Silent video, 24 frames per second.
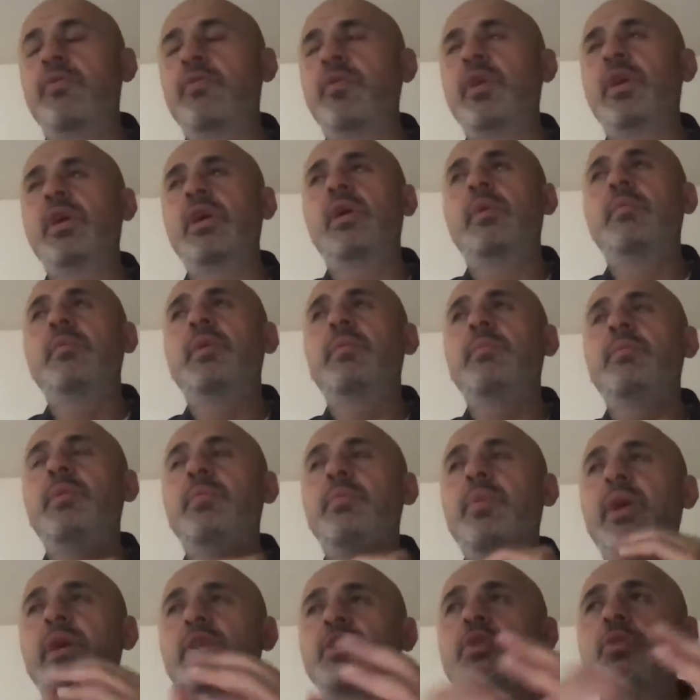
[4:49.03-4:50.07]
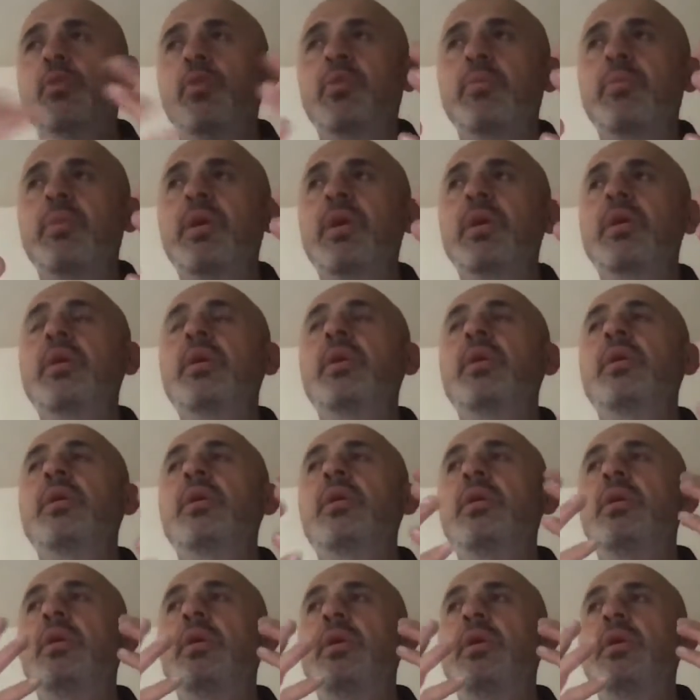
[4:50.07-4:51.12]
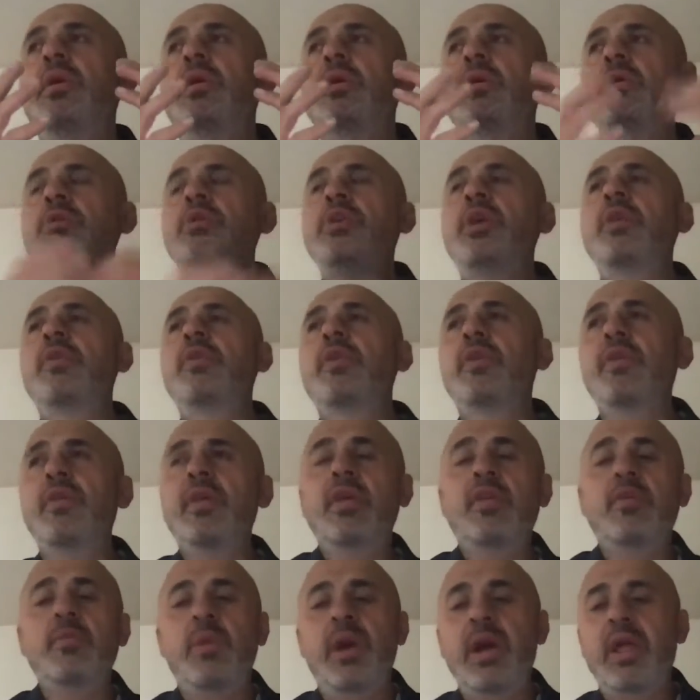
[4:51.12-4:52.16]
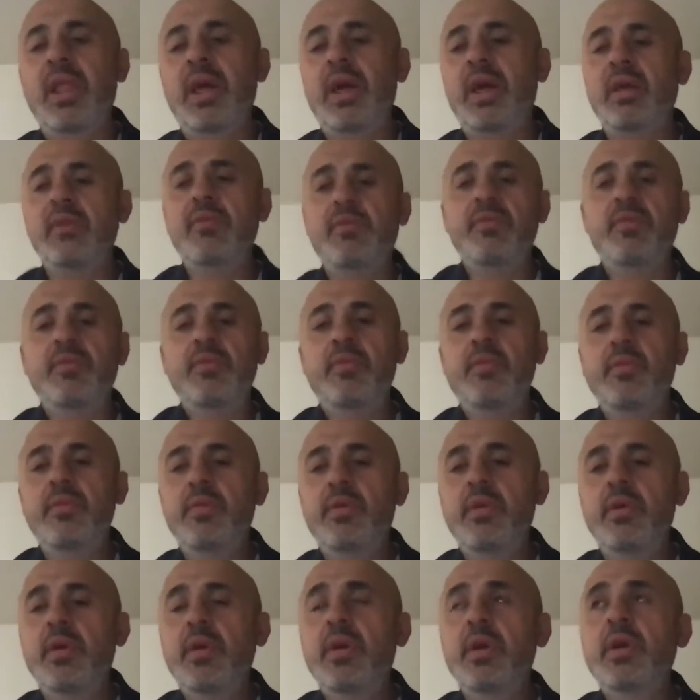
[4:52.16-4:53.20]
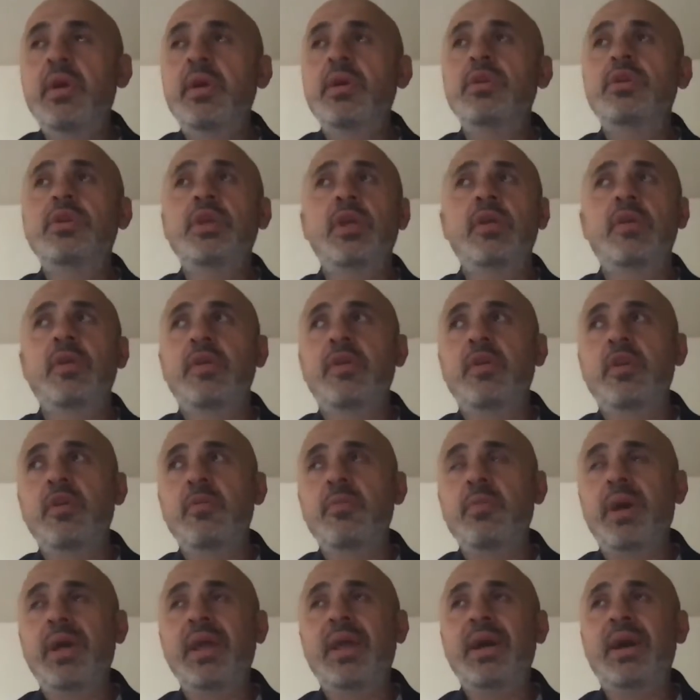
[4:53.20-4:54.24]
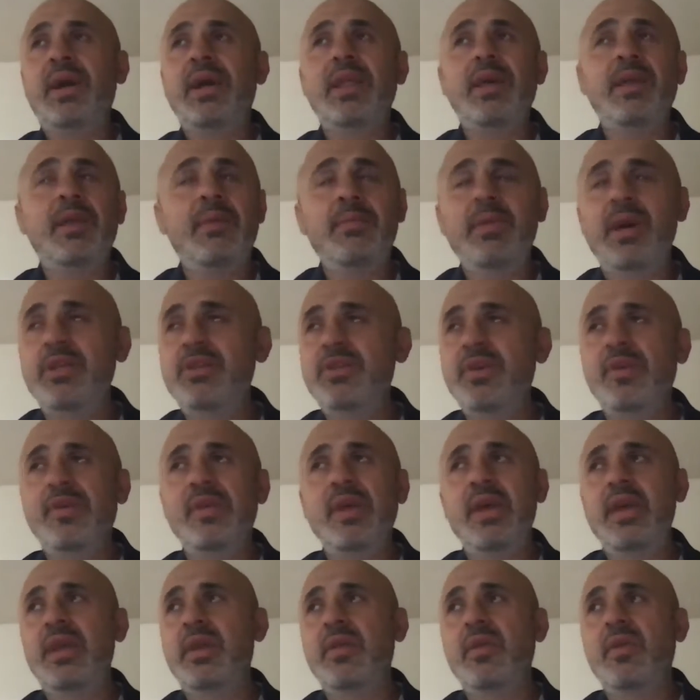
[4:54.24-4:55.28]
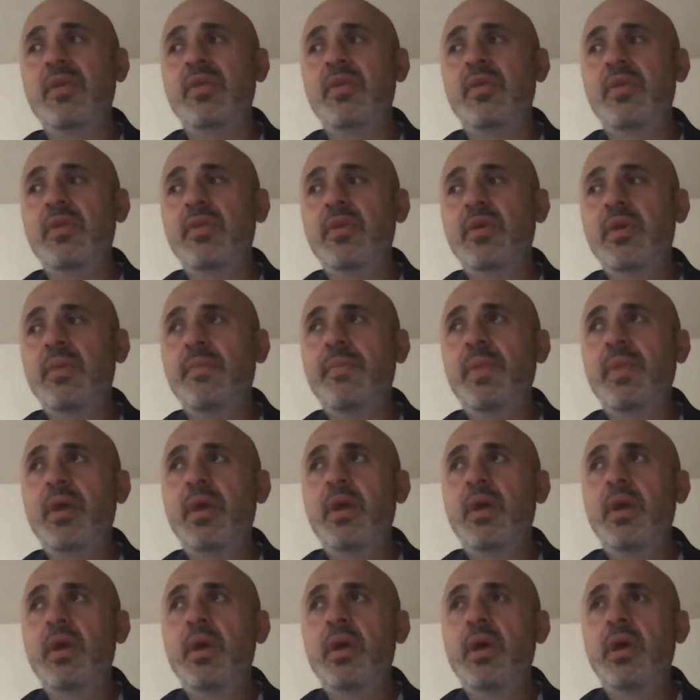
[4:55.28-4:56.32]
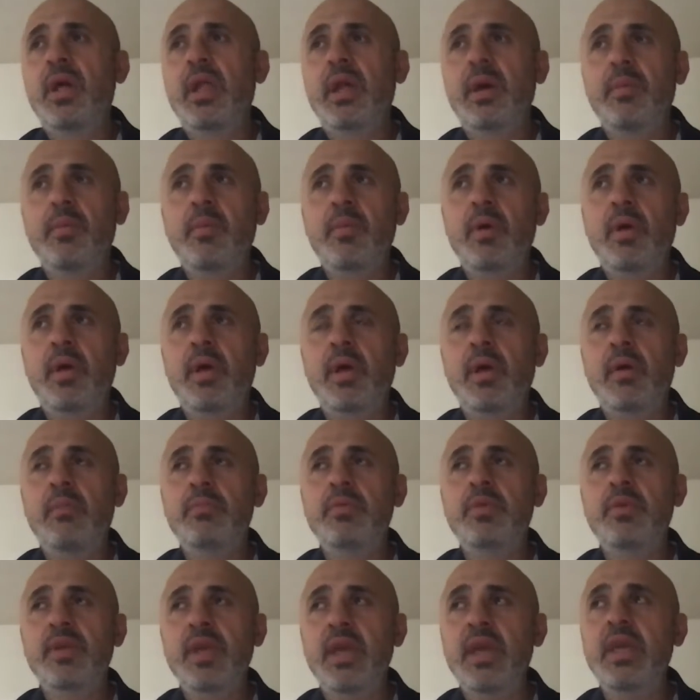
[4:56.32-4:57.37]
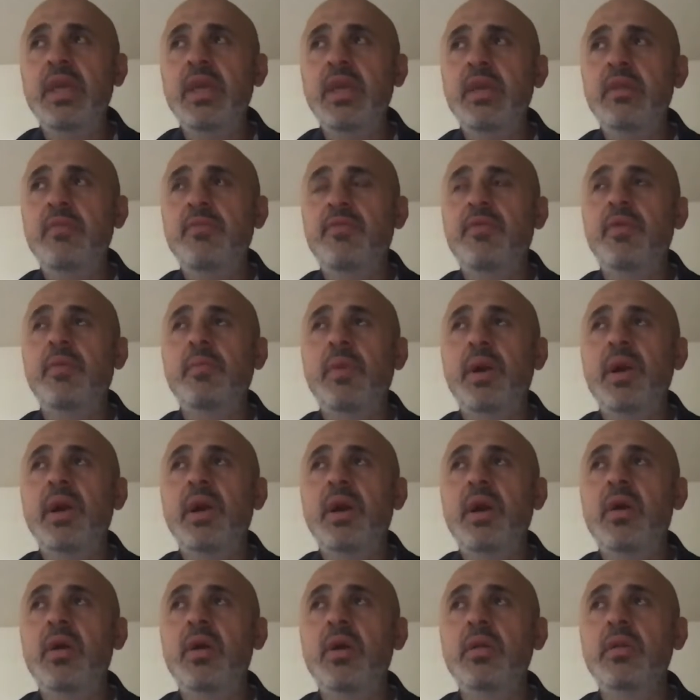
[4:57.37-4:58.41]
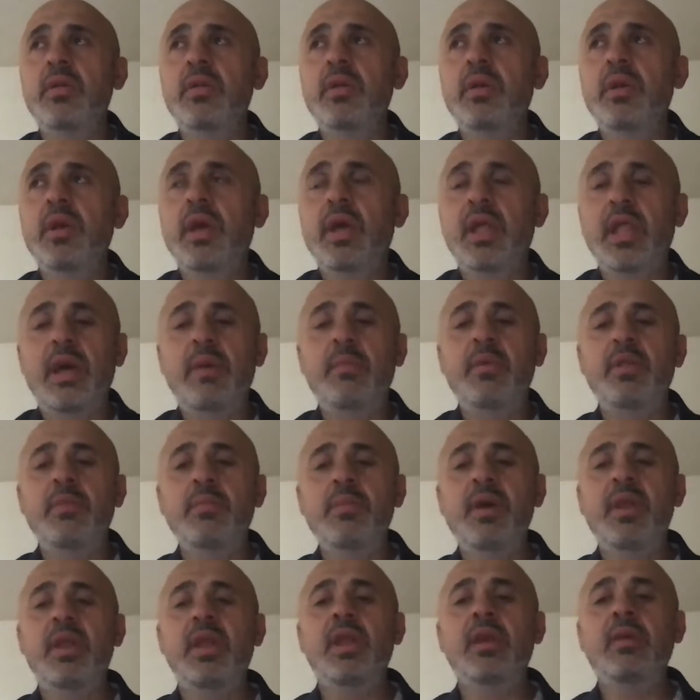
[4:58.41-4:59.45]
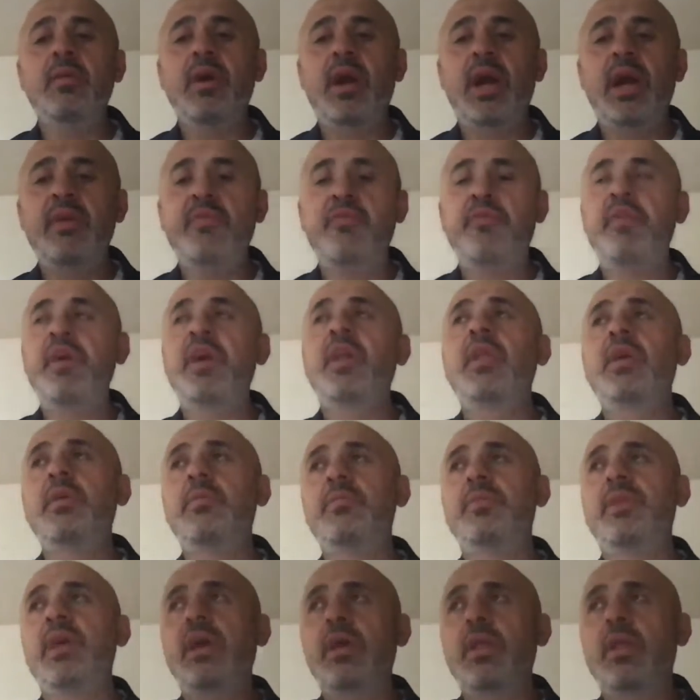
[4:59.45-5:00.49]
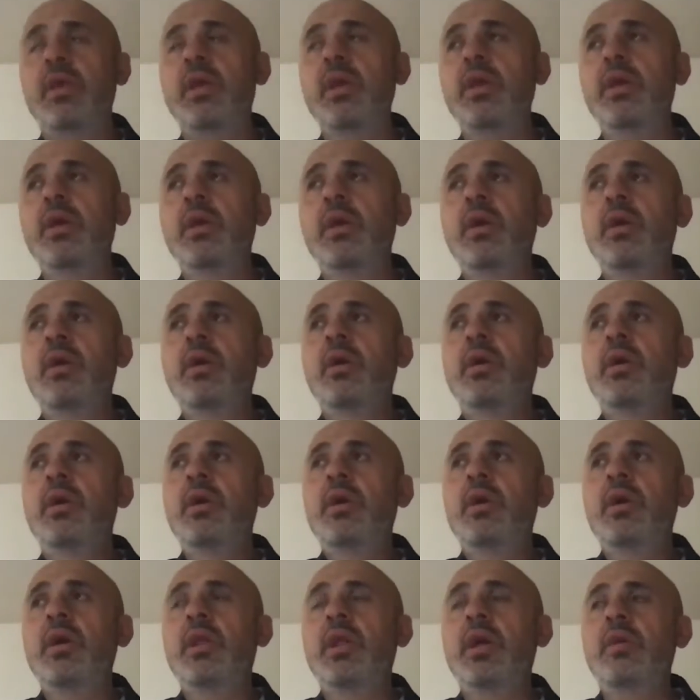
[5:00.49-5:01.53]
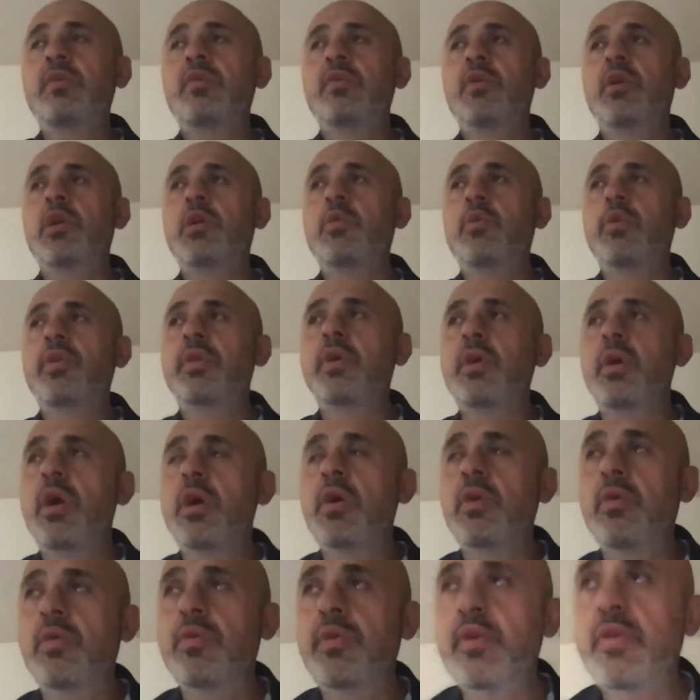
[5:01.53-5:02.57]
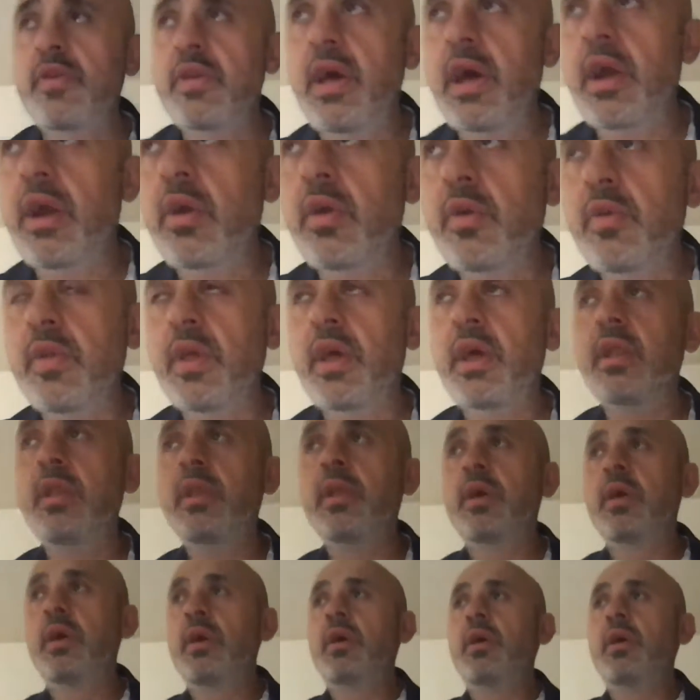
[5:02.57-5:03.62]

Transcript: overcome and be patient with me. Jesus is my life. Jesus is my God. And I'm not just saying this. And I'm I'm saying it from my heart. And I'm admitting I fail him daily. And I struggle with carnal desires that